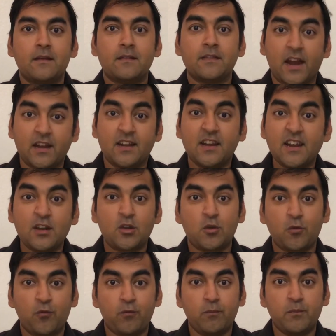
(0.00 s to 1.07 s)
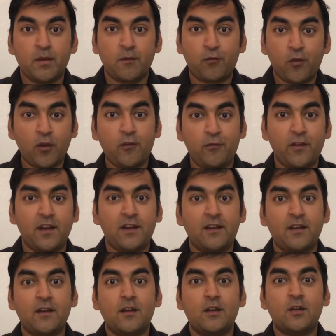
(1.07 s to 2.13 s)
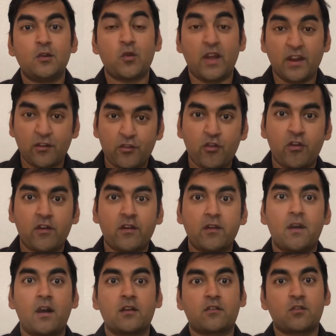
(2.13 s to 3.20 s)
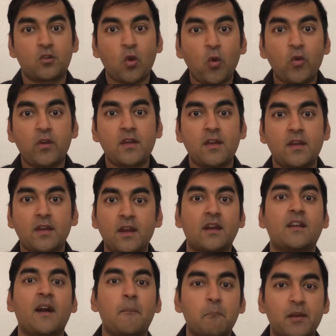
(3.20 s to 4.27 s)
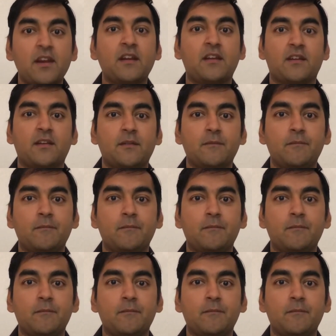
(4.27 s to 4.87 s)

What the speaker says: that need to be fulfilled to ensure a story get completed.